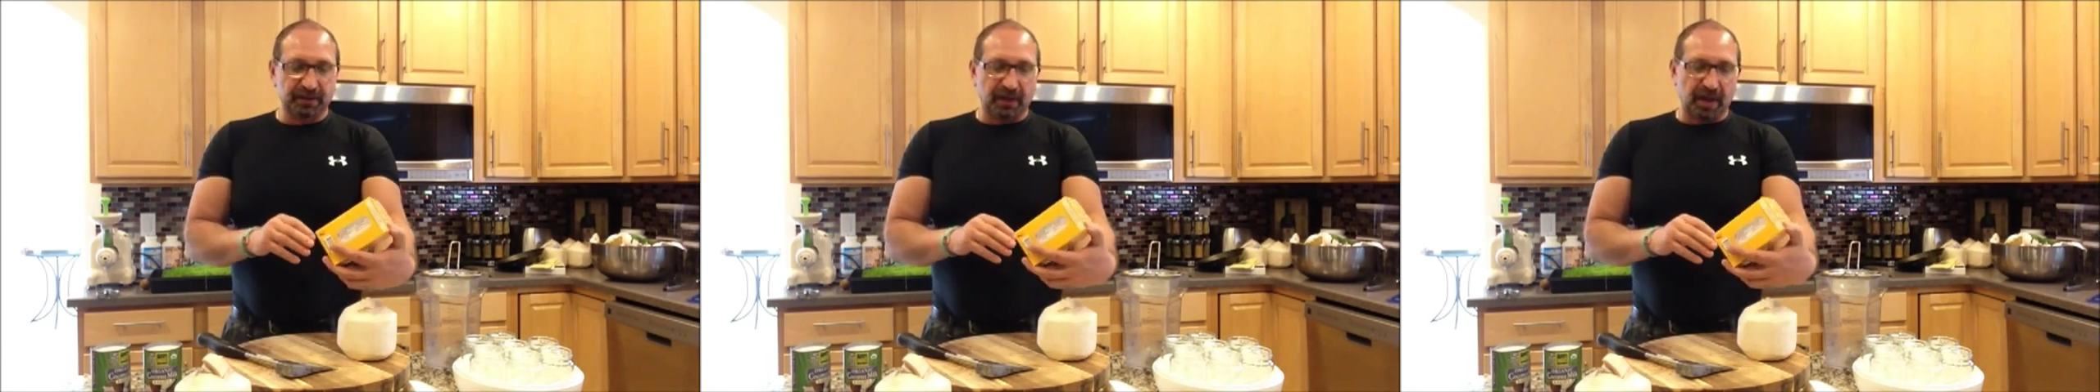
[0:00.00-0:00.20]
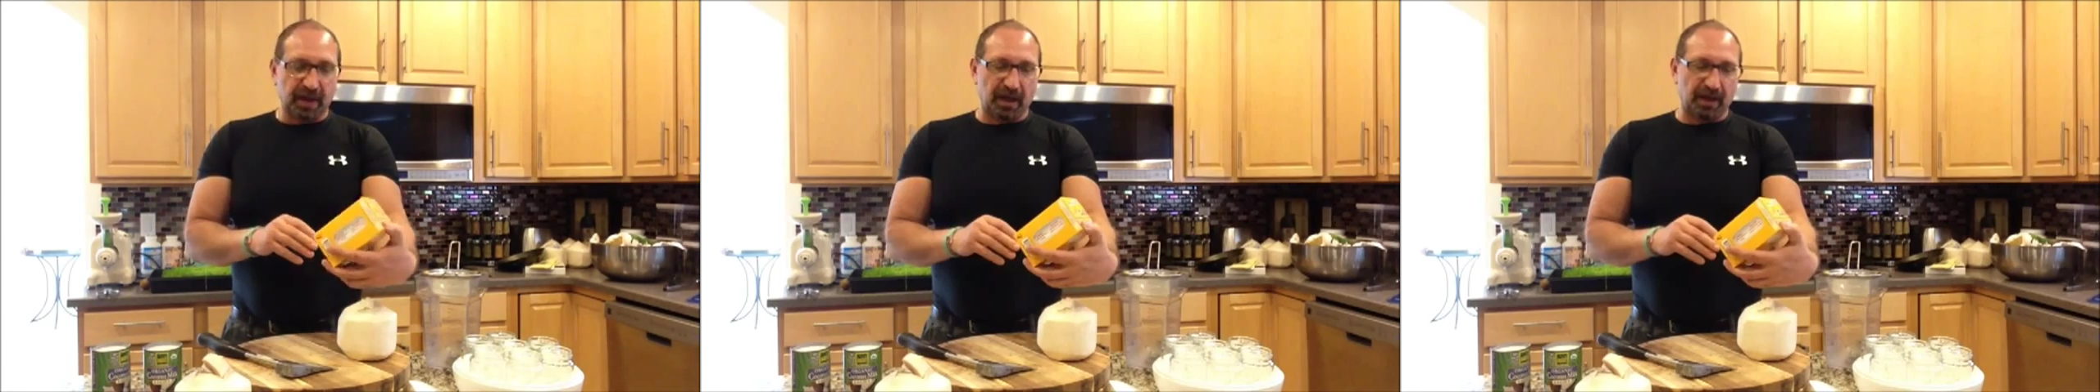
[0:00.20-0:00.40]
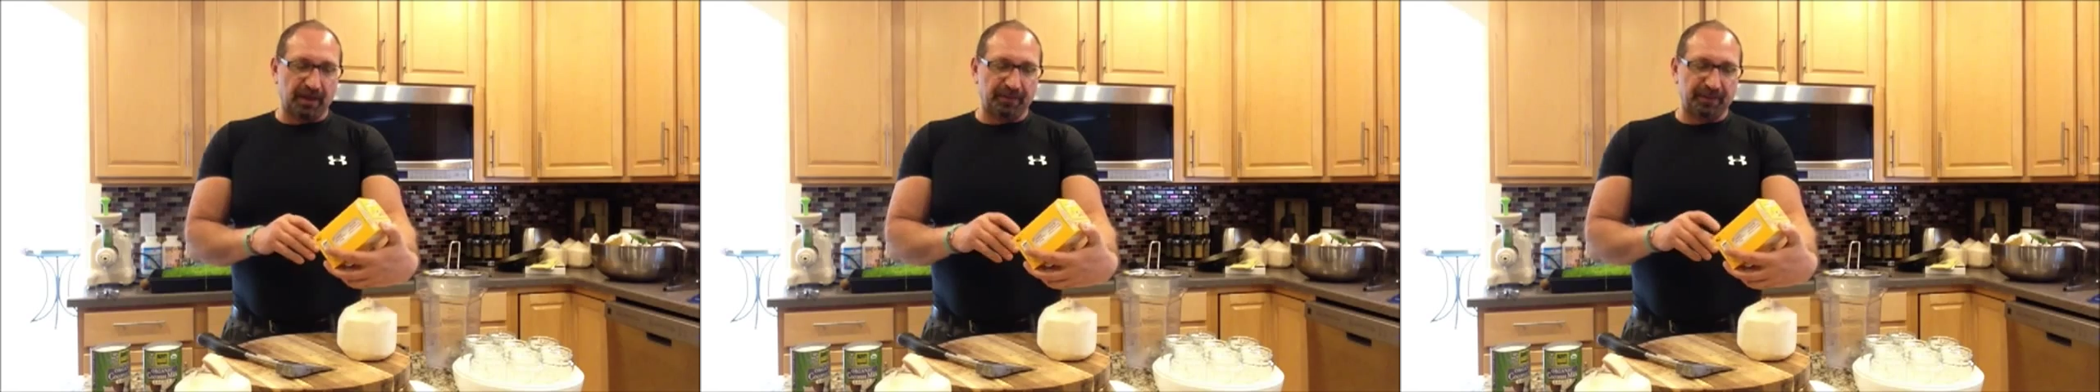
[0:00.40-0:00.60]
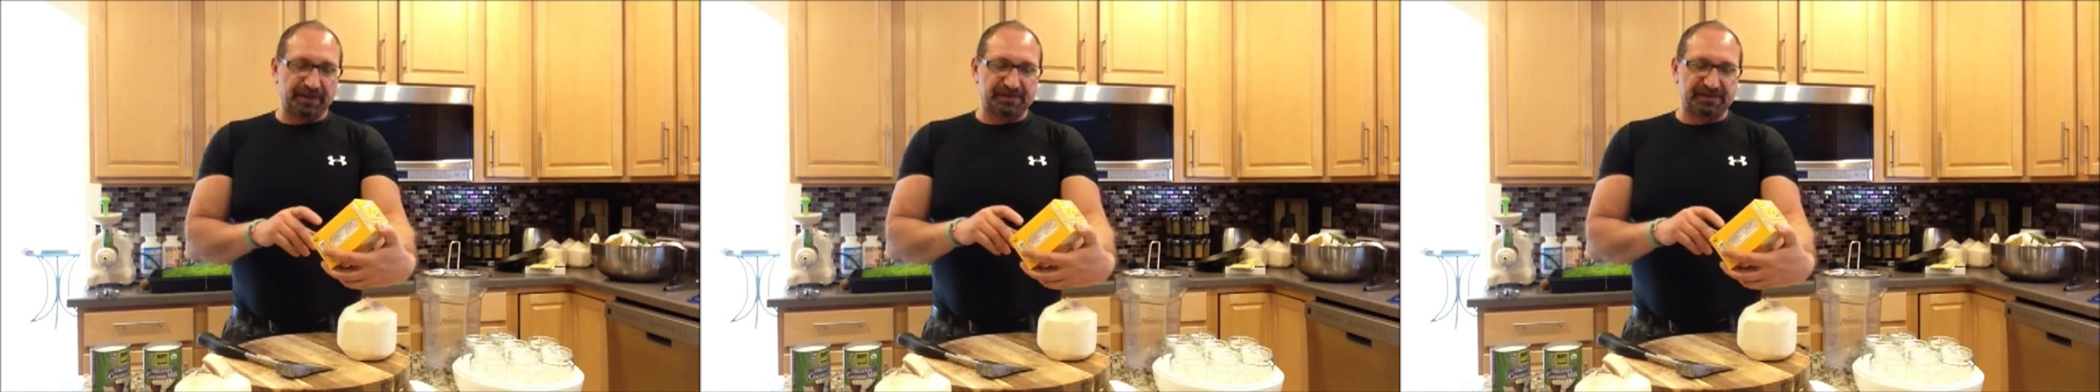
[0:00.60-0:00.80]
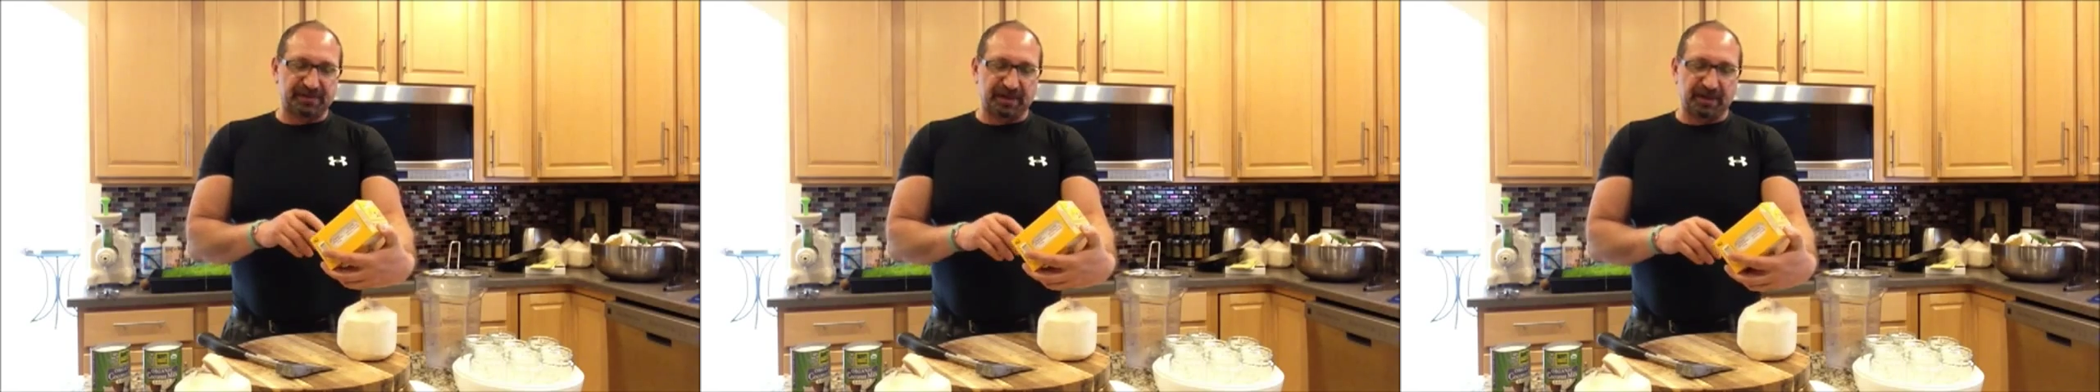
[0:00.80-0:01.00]

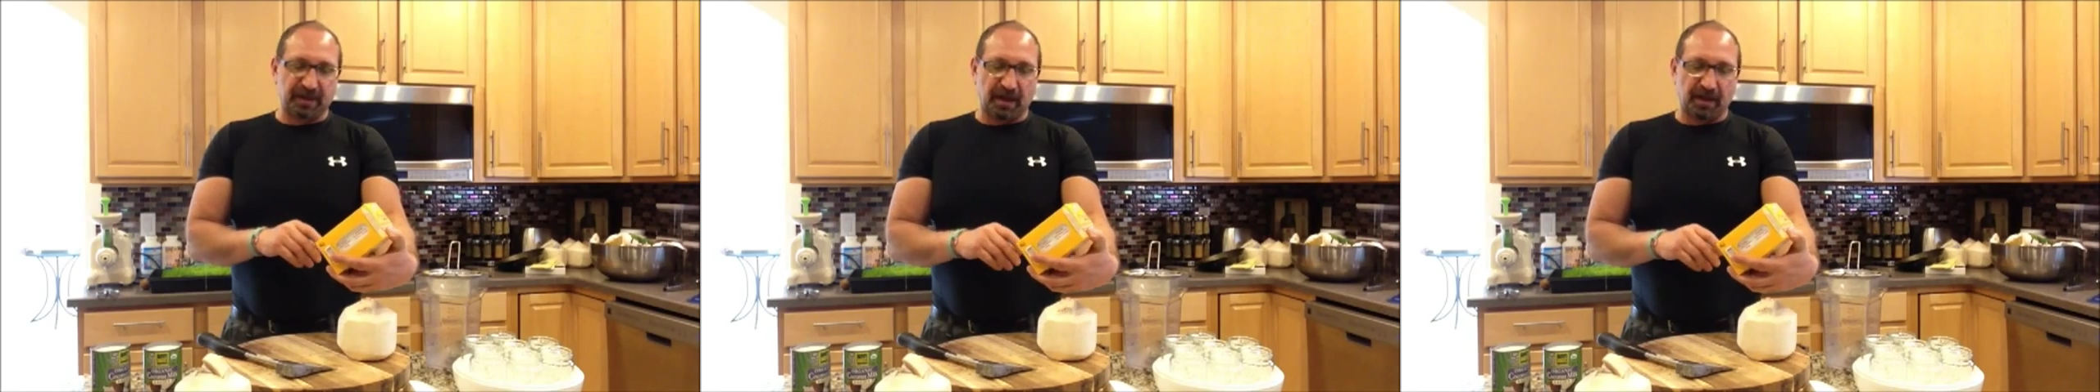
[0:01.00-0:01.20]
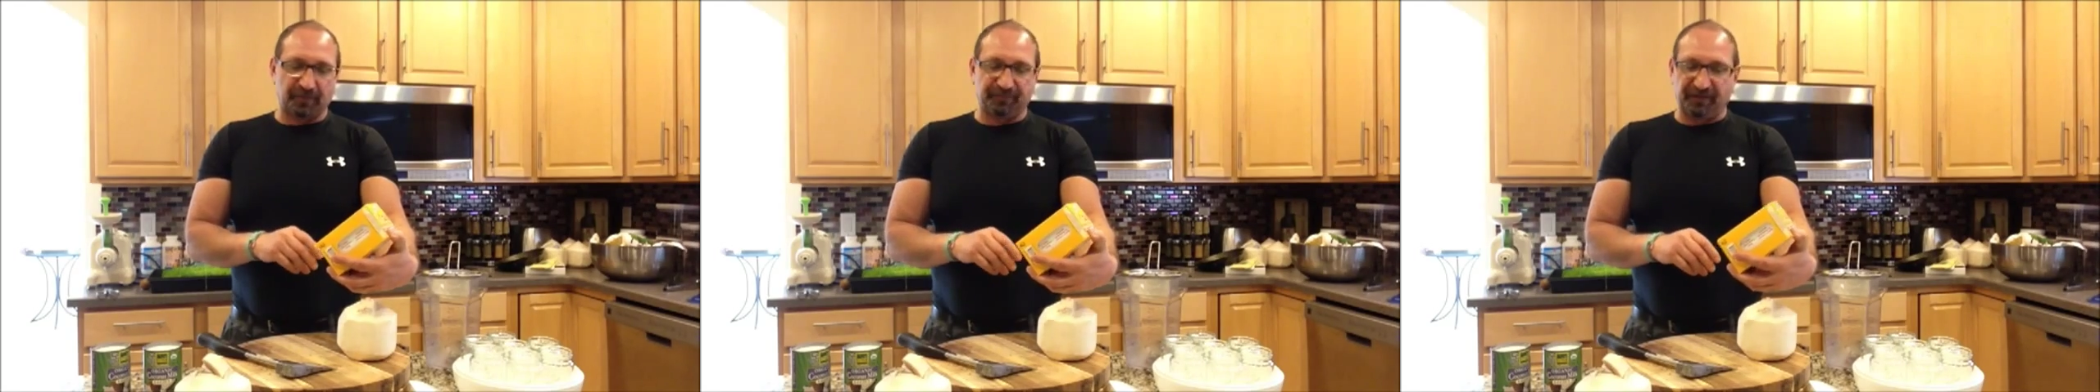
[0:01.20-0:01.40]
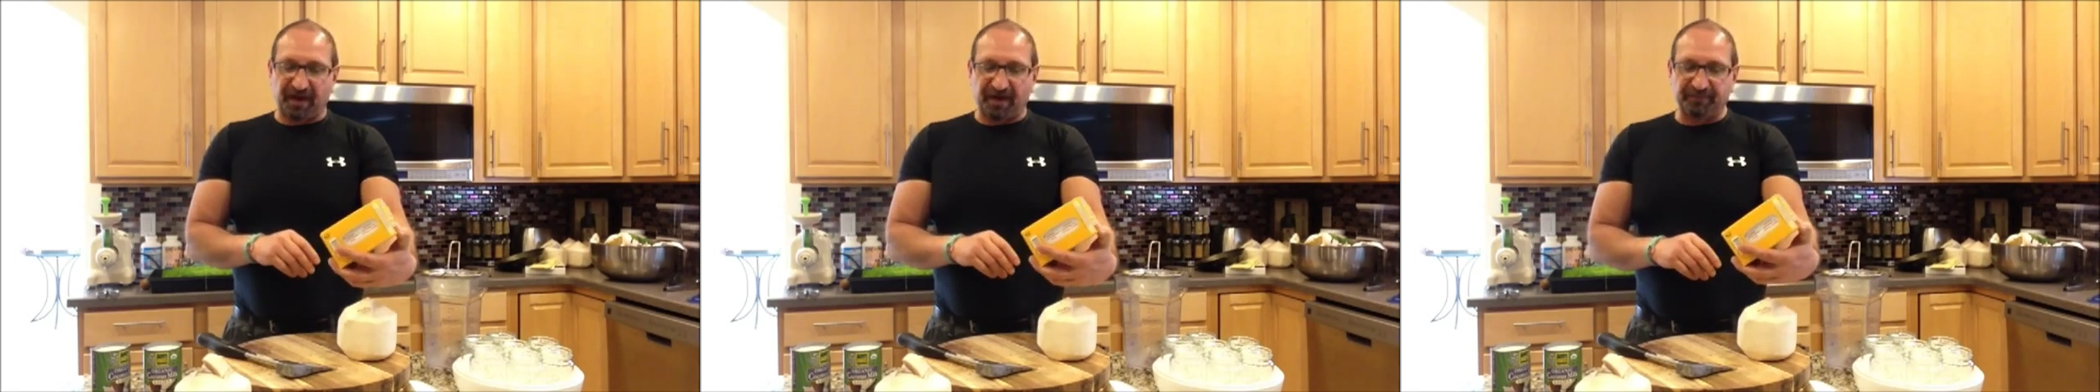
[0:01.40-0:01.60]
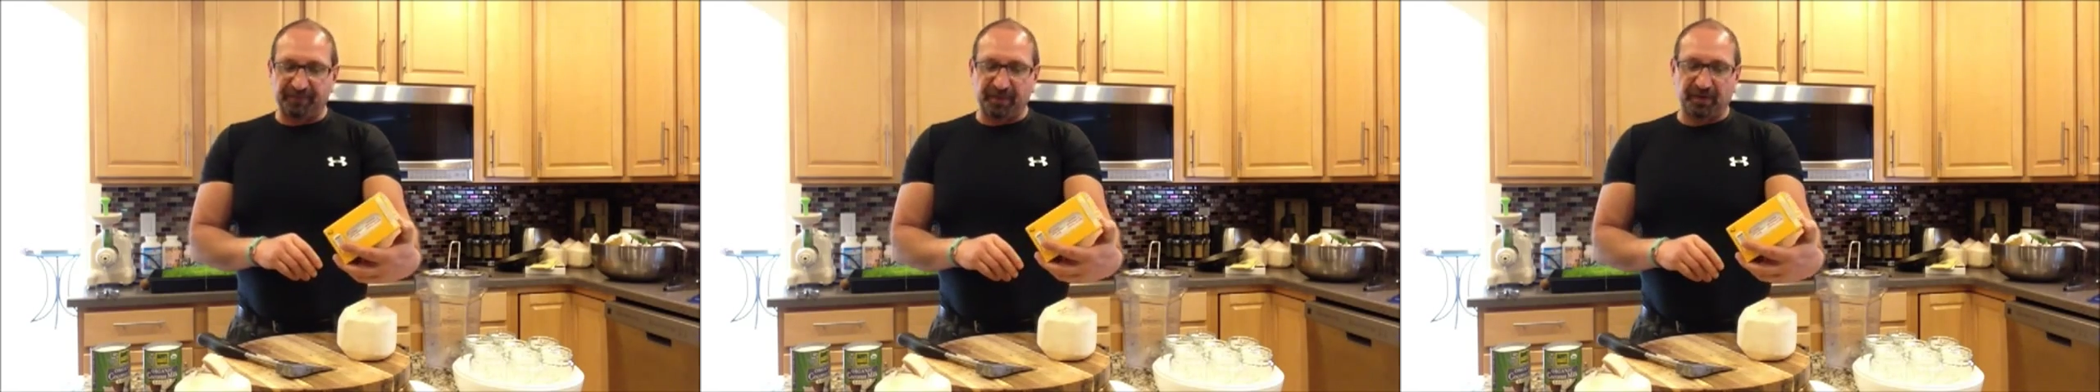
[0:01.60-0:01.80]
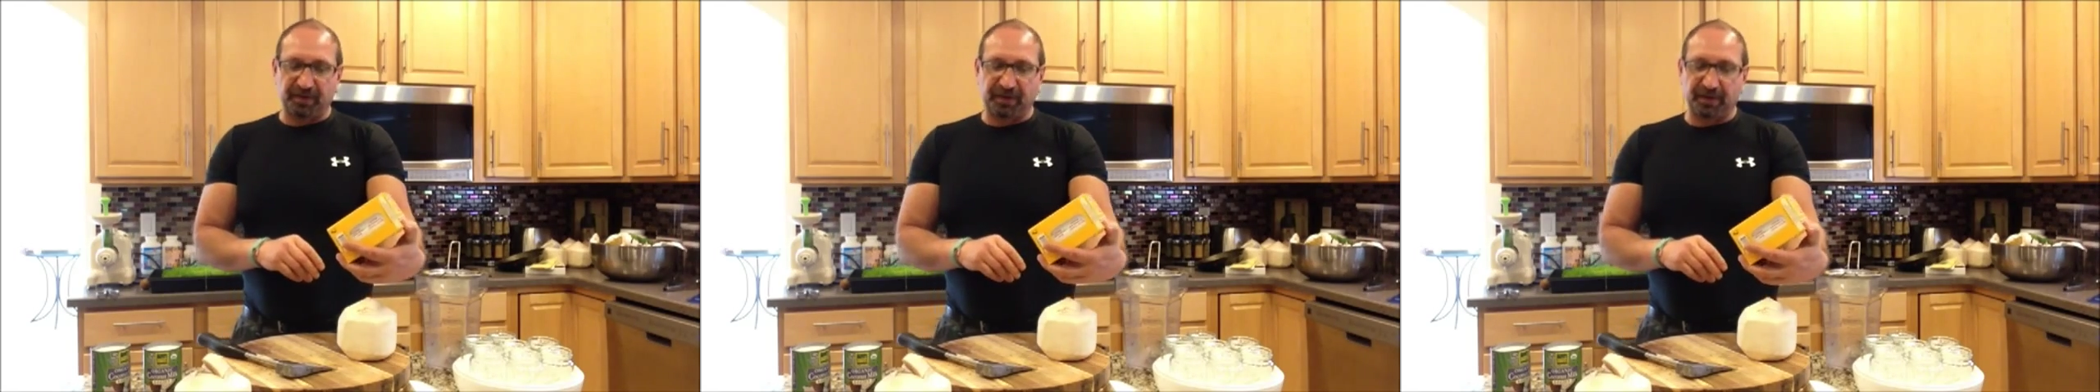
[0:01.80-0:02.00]
It's the 5
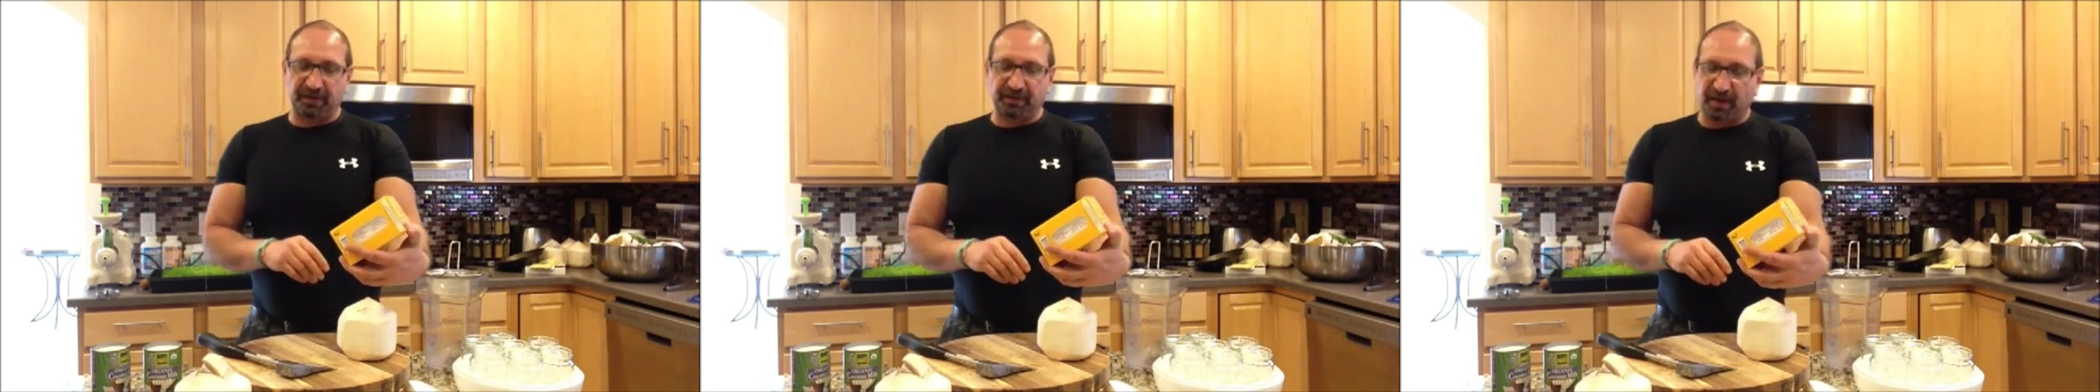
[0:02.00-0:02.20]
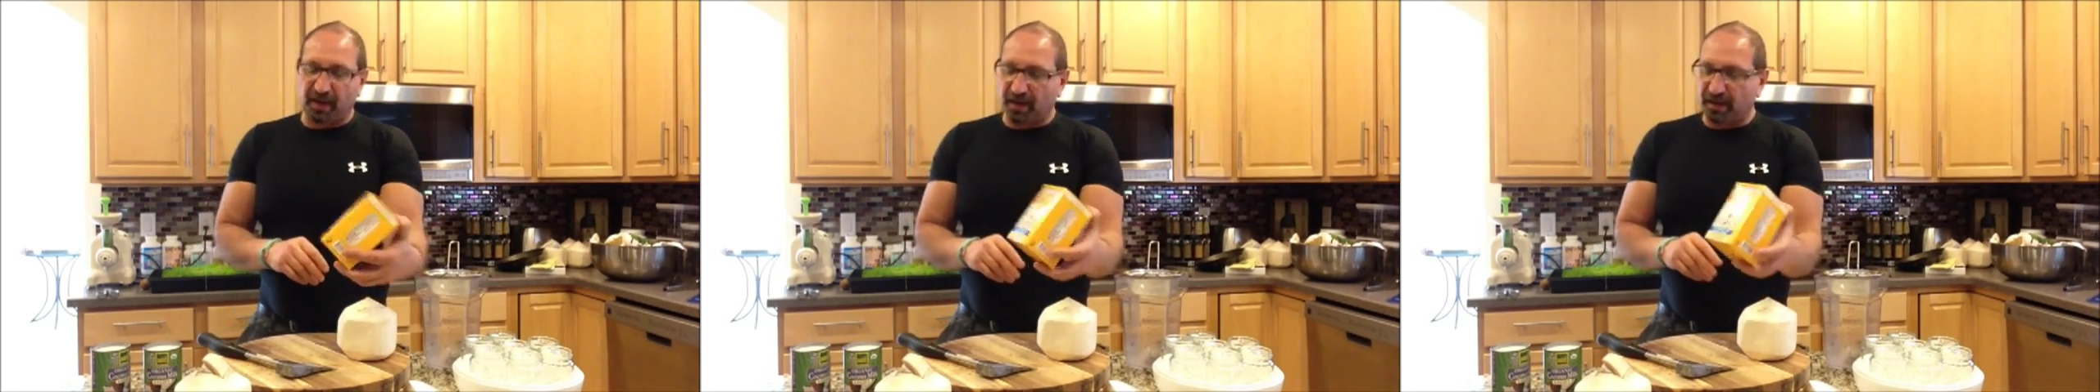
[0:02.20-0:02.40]
billion